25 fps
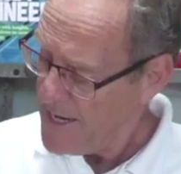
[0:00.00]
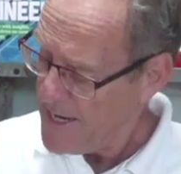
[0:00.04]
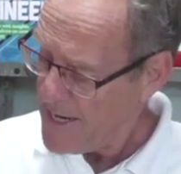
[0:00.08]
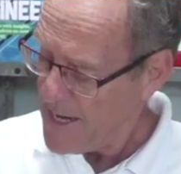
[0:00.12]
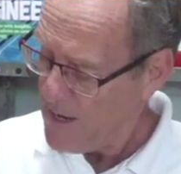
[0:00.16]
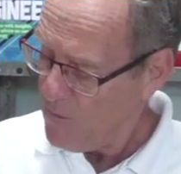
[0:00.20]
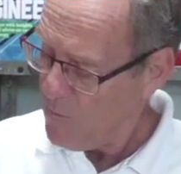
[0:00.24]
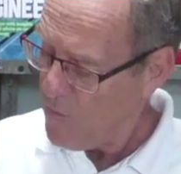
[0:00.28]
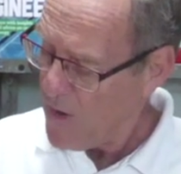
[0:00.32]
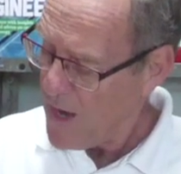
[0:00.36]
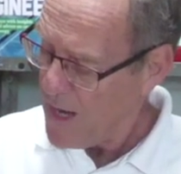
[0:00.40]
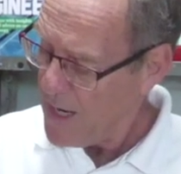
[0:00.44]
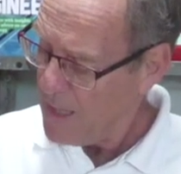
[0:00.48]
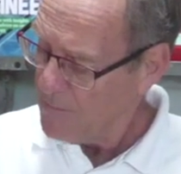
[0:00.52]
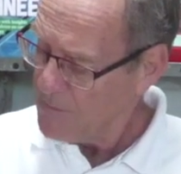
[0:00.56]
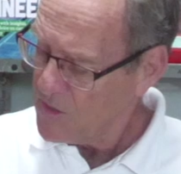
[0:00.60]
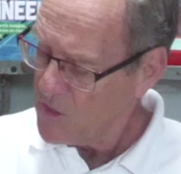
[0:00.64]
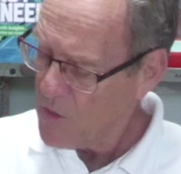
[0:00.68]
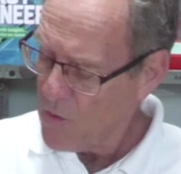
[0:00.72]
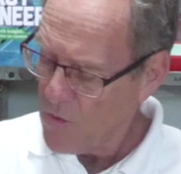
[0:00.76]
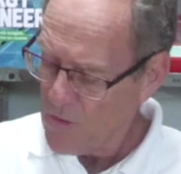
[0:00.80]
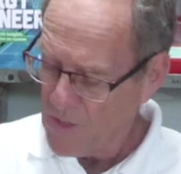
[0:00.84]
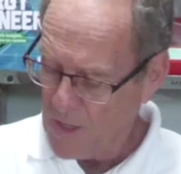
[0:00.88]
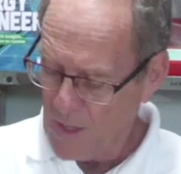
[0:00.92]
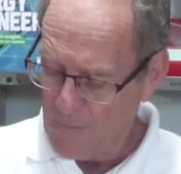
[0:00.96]
And while I'm
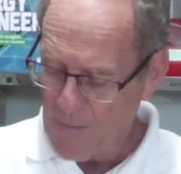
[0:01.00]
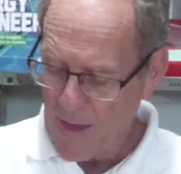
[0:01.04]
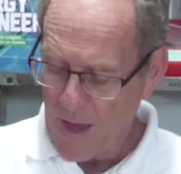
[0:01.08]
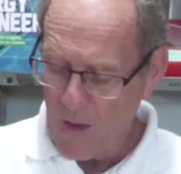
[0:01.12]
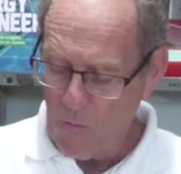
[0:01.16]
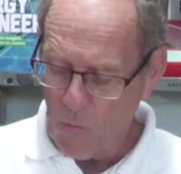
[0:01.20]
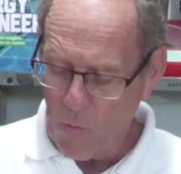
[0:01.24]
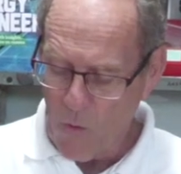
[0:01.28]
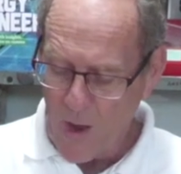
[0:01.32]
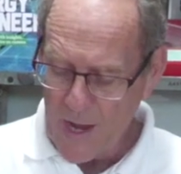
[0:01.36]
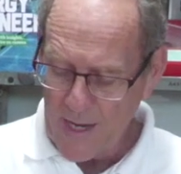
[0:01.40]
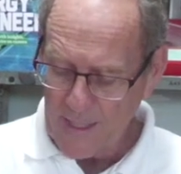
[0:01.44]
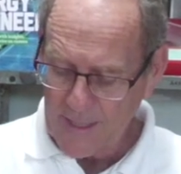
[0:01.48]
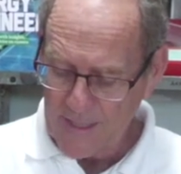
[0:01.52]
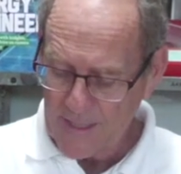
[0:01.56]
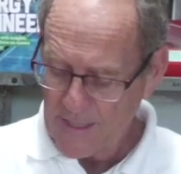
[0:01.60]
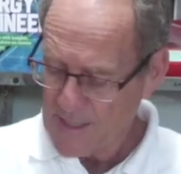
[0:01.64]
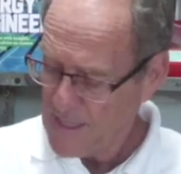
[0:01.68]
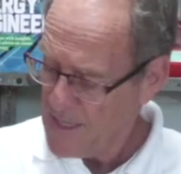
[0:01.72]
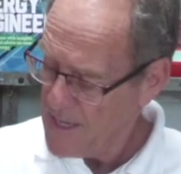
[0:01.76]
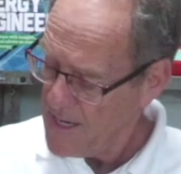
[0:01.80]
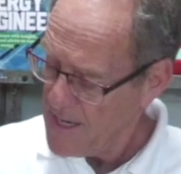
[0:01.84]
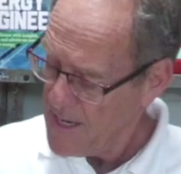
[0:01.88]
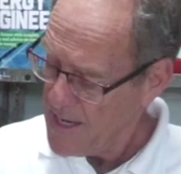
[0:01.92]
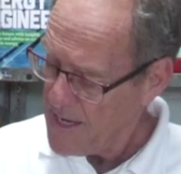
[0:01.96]
talking about
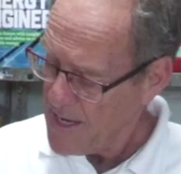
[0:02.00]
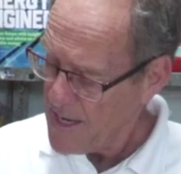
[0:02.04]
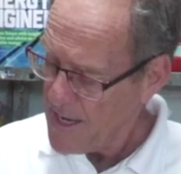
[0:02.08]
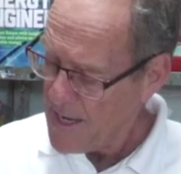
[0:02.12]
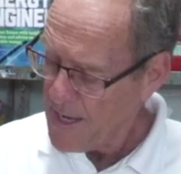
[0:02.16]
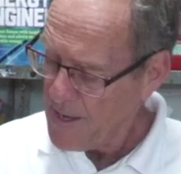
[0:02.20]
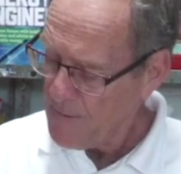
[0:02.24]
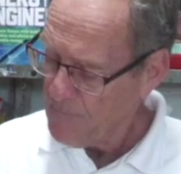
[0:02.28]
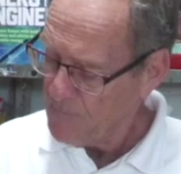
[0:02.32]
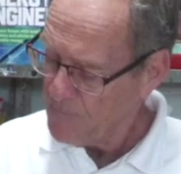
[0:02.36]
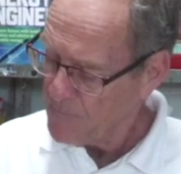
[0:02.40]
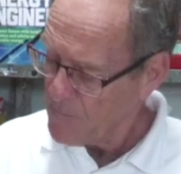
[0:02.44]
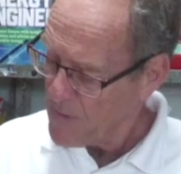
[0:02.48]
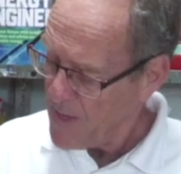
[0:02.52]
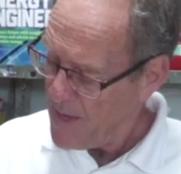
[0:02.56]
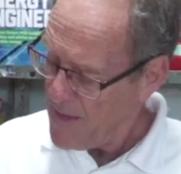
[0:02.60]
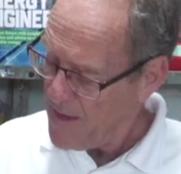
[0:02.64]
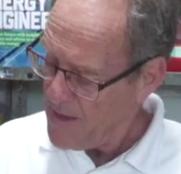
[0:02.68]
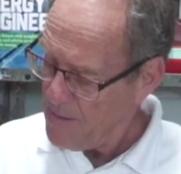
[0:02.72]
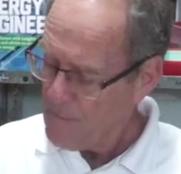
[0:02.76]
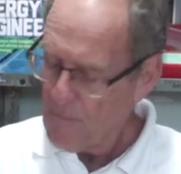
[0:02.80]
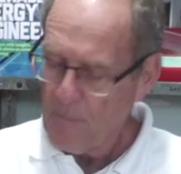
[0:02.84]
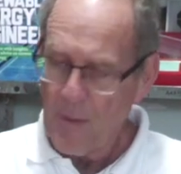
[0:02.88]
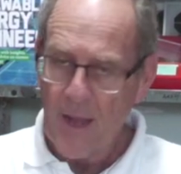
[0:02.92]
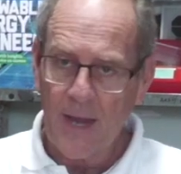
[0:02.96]
weights,
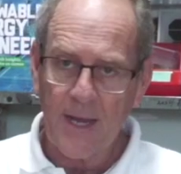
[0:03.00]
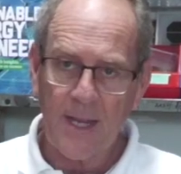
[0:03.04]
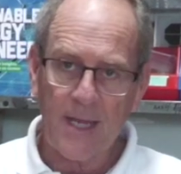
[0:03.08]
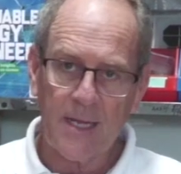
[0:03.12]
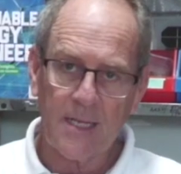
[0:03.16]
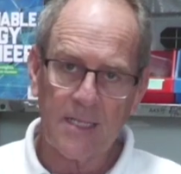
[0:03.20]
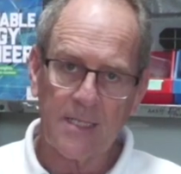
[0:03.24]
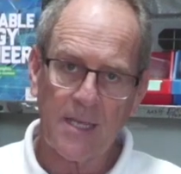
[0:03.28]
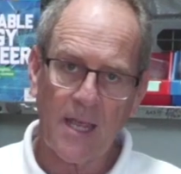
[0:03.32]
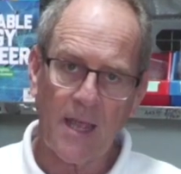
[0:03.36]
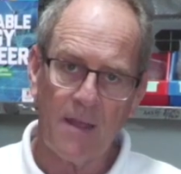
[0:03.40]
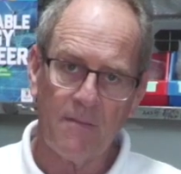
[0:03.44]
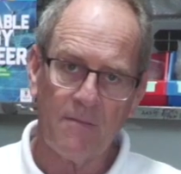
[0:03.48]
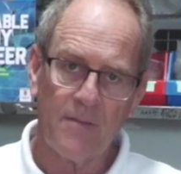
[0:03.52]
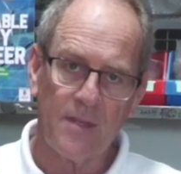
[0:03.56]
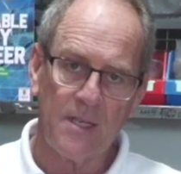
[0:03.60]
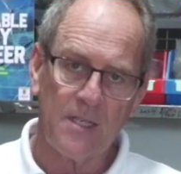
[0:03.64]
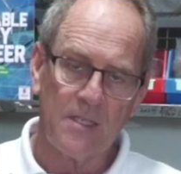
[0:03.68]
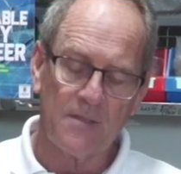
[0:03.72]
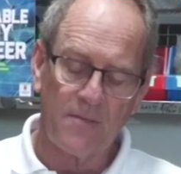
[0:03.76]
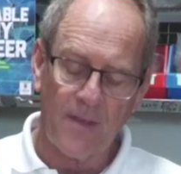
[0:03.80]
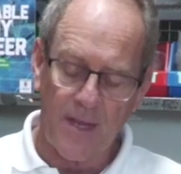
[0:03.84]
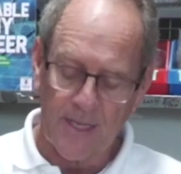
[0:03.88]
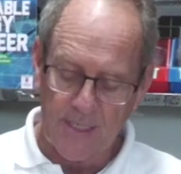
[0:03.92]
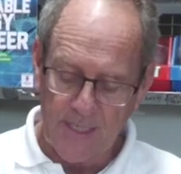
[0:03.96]
Bunnings have
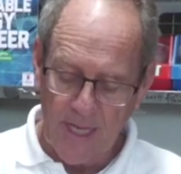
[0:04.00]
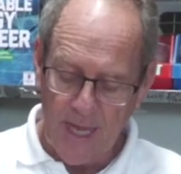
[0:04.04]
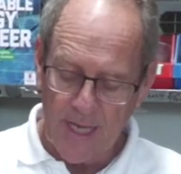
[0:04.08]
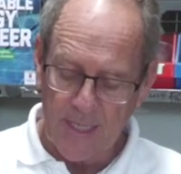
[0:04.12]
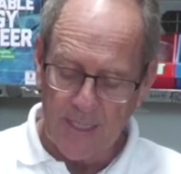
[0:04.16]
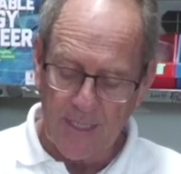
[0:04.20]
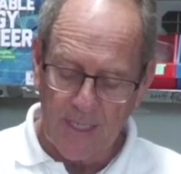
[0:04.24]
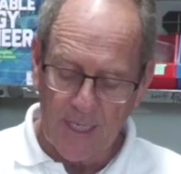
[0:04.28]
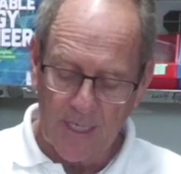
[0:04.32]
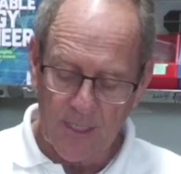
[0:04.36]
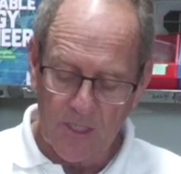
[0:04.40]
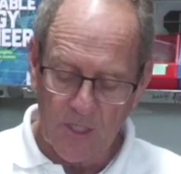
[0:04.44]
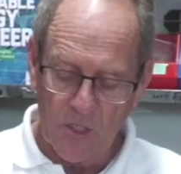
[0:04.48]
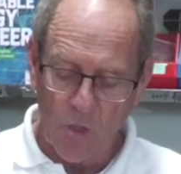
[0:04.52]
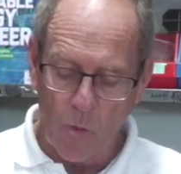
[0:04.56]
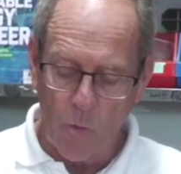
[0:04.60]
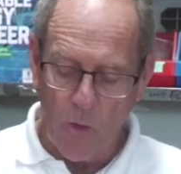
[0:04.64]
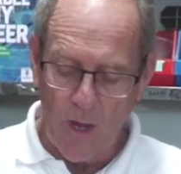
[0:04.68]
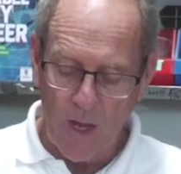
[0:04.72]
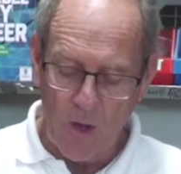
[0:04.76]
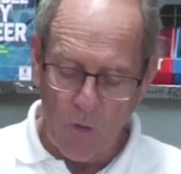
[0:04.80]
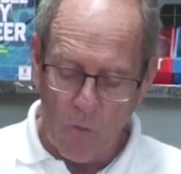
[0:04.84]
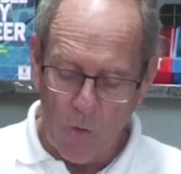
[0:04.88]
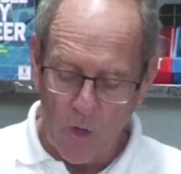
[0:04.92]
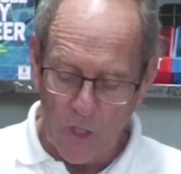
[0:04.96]
these fantastic
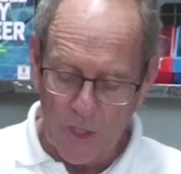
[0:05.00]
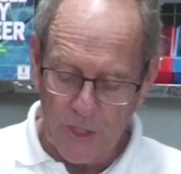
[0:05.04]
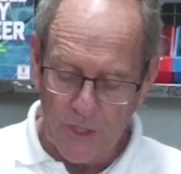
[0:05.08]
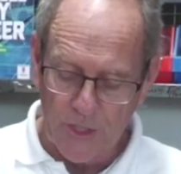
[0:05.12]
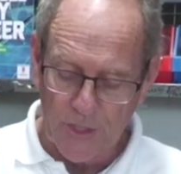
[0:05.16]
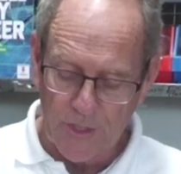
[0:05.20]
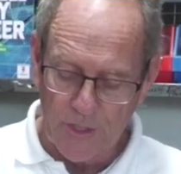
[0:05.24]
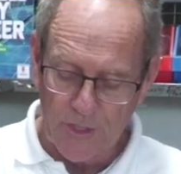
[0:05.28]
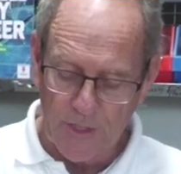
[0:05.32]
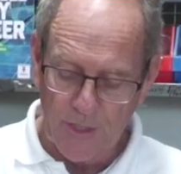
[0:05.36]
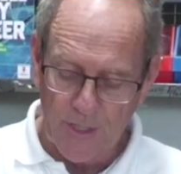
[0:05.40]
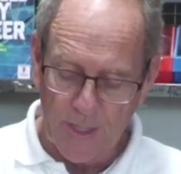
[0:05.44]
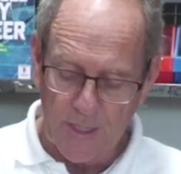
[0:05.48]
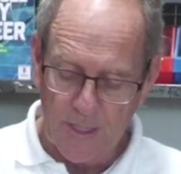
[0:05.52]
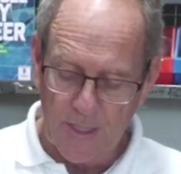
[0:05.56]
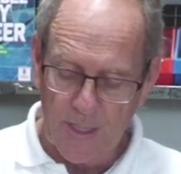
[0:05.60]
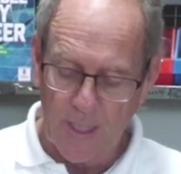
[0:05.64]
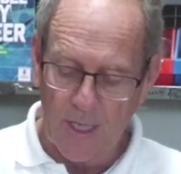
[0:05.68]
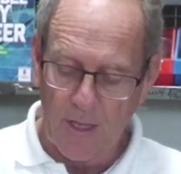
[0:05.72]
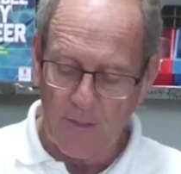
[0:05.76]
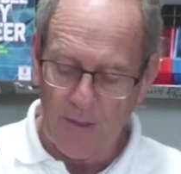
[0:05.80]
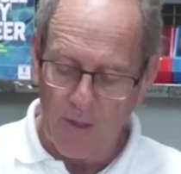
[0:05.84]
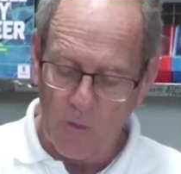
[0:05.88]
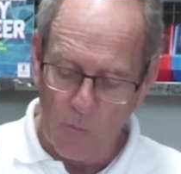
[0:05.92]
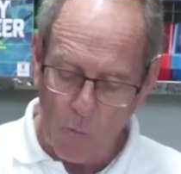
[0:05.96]
square washers
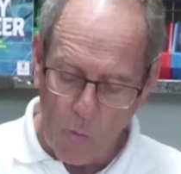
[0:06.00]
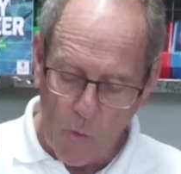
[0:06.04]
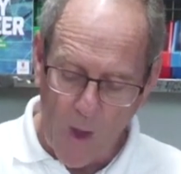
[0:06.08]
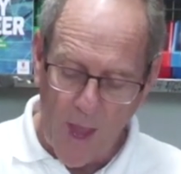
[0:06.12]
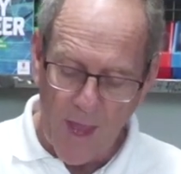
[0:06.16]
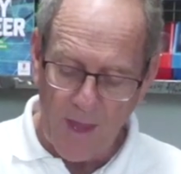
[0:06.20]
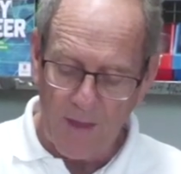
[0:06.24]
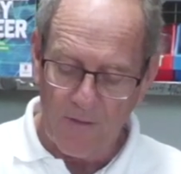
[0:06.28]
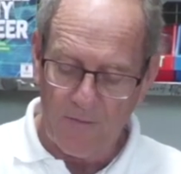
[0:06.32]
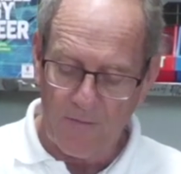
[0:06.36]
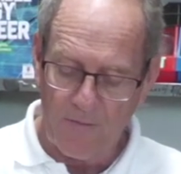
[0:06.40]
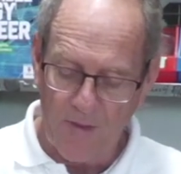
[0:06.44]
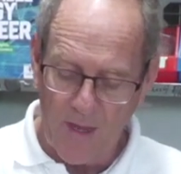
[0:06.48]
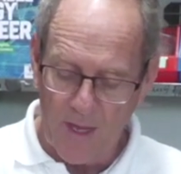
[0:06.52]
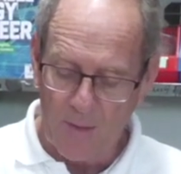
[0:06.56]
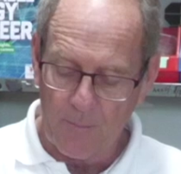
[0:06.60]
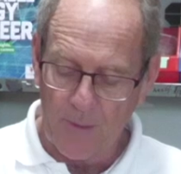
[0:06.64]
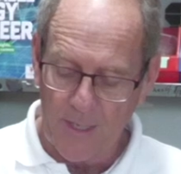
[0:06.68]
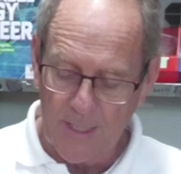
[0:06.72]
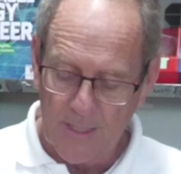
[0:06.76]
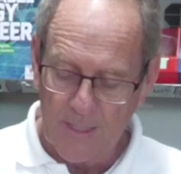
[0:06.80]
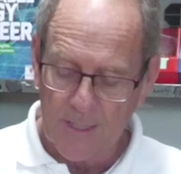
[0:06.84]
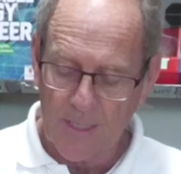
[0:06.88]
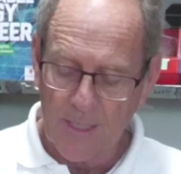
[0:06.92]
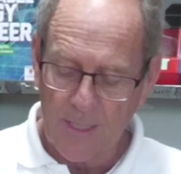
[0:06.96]
that weigh a fair
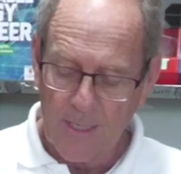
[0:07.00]
bit.